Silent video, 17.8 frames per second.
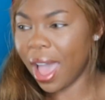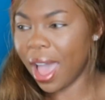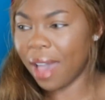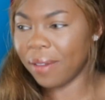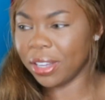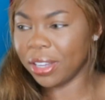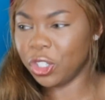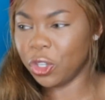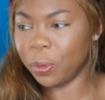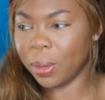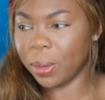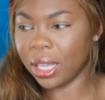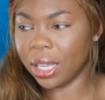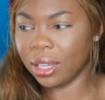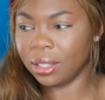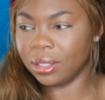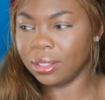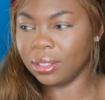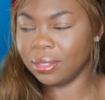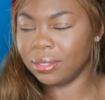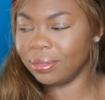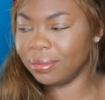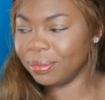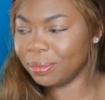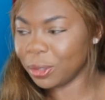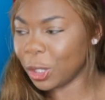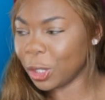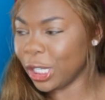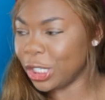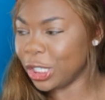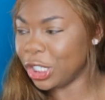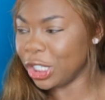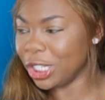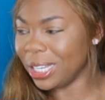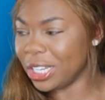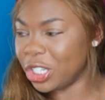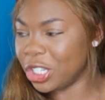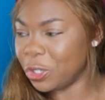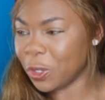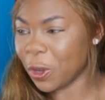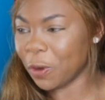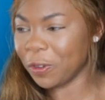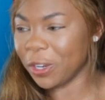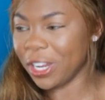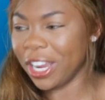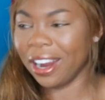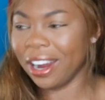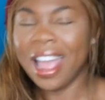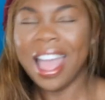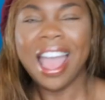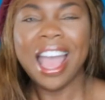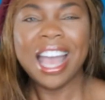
having too many glitchy issues over here.